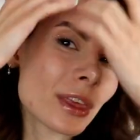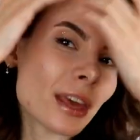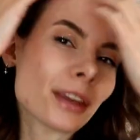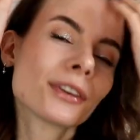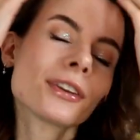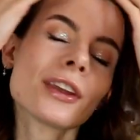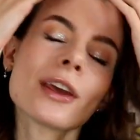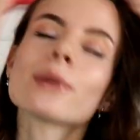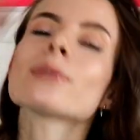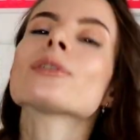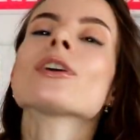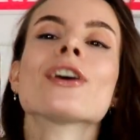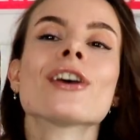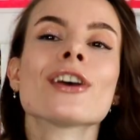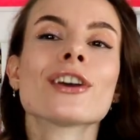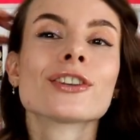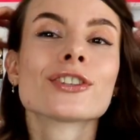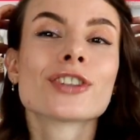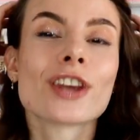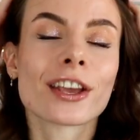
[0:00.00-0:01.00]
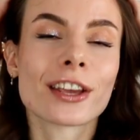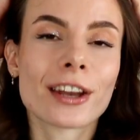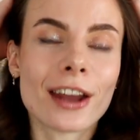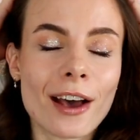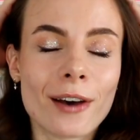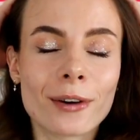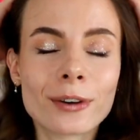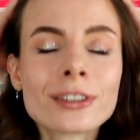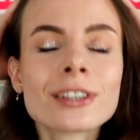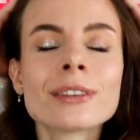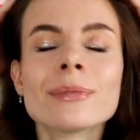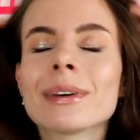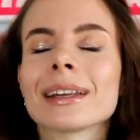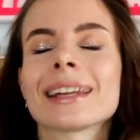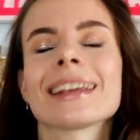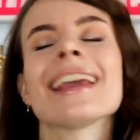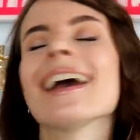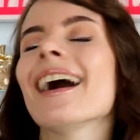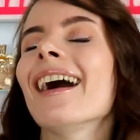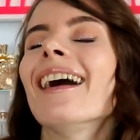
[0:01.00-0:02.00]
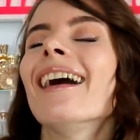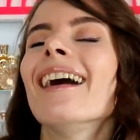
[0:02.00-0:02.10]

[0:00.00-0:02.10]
that note, check it out. But yeah,